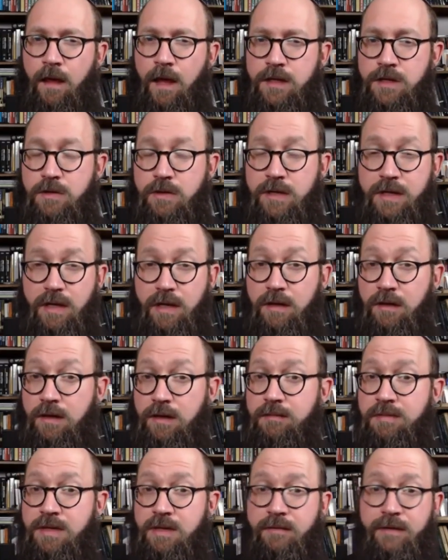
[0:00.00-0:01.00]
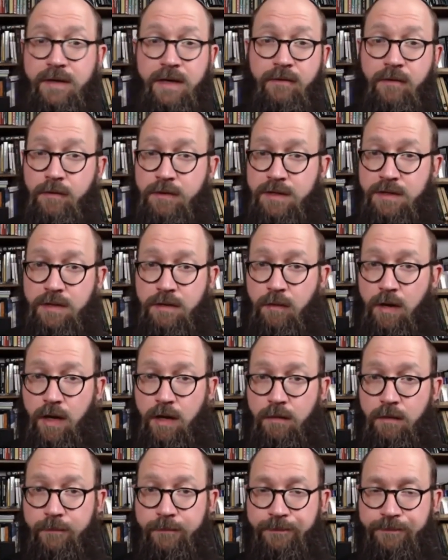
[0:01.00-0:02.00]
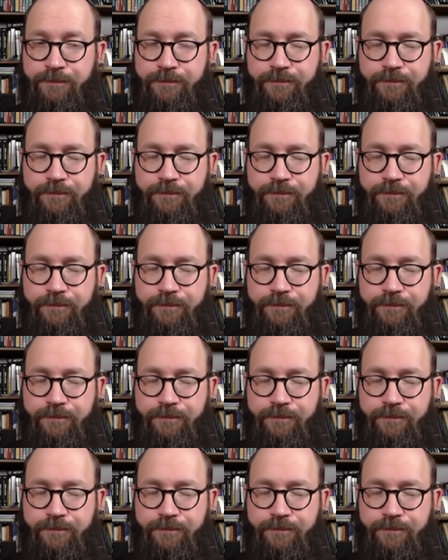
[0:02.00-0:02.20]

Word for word: And you get a glimpse of it every once in a while.